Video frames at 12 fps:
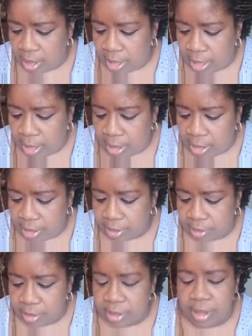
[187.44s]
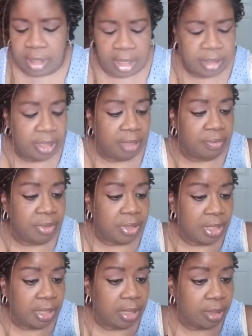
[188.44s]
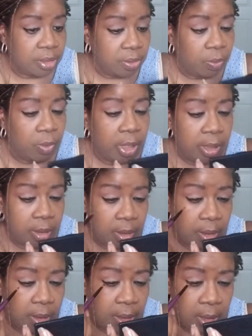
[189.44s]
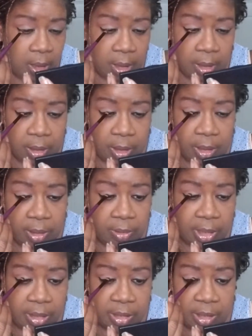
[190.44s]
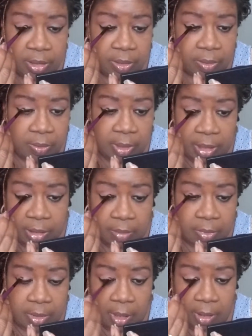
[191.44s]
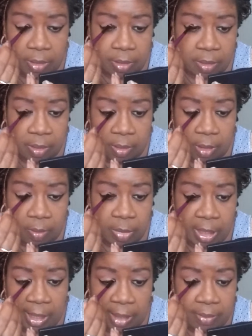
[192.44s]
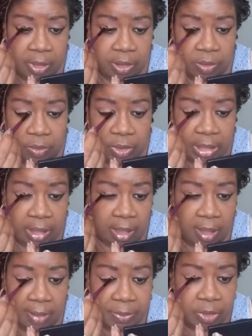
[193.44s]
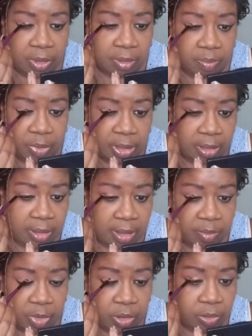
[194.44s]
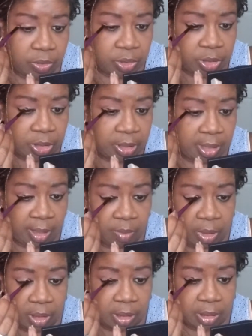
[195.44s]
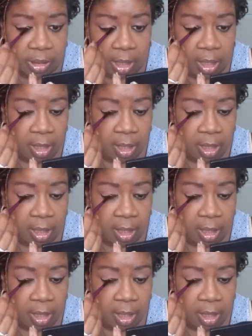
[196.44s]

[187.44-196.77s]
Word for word: highlighter is everything into one. You know, they tend to do that sometimes. But I haven't used it often, but I said I'm going to use it today because